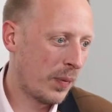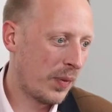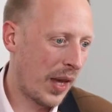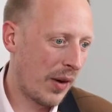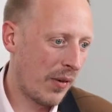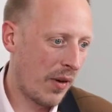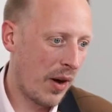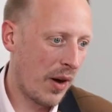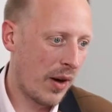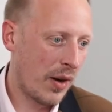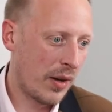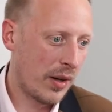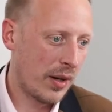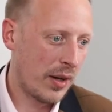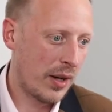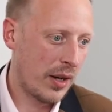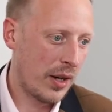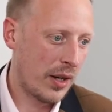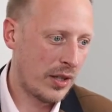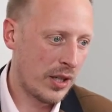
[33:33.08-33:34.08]
There are
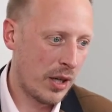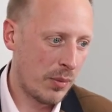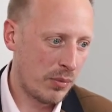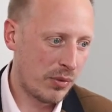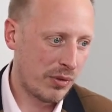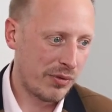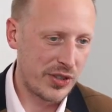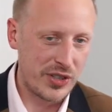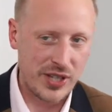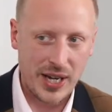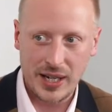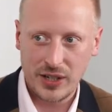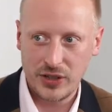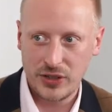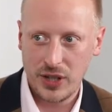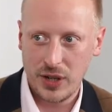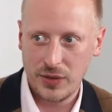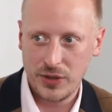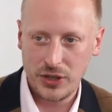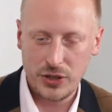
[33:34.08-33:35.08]
a number of attack
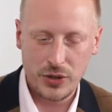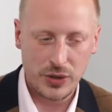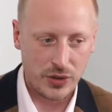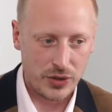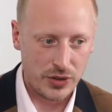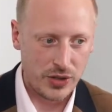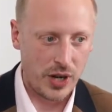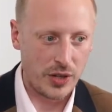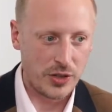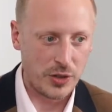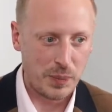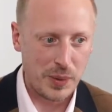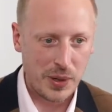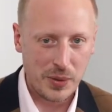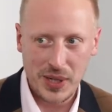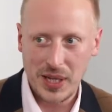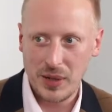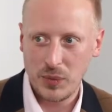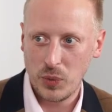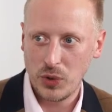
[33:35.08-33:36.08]
surfaces you can start to
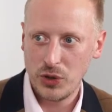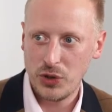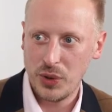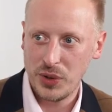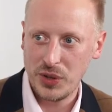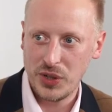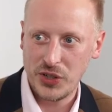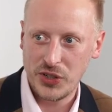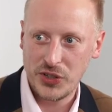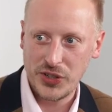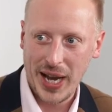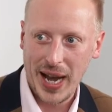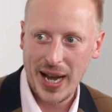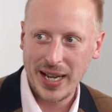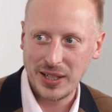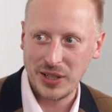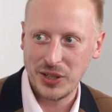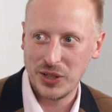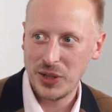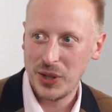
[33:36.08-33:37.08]
build in once you
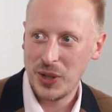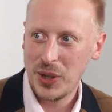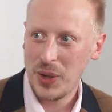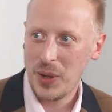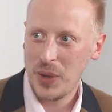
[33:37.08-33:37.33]
understand